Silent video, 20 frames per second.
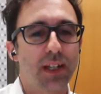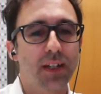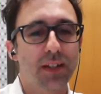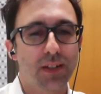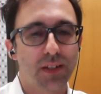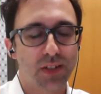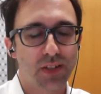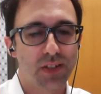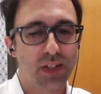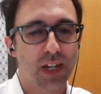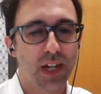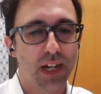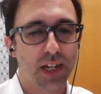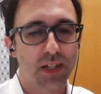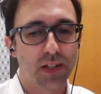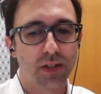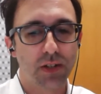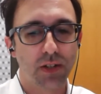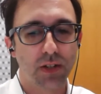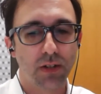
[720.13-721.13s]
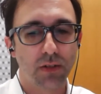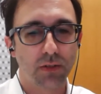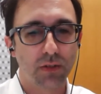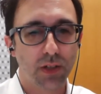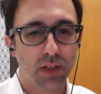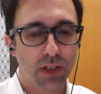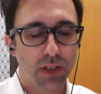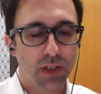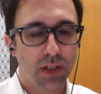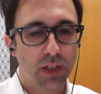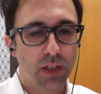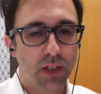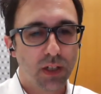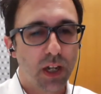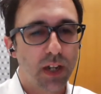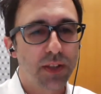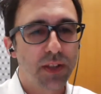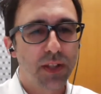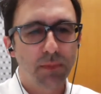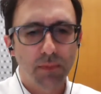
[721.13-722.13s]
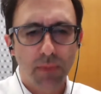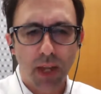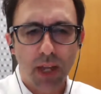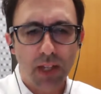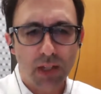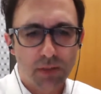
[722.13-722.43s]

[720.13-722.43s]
then decide, you know. I think, Matt,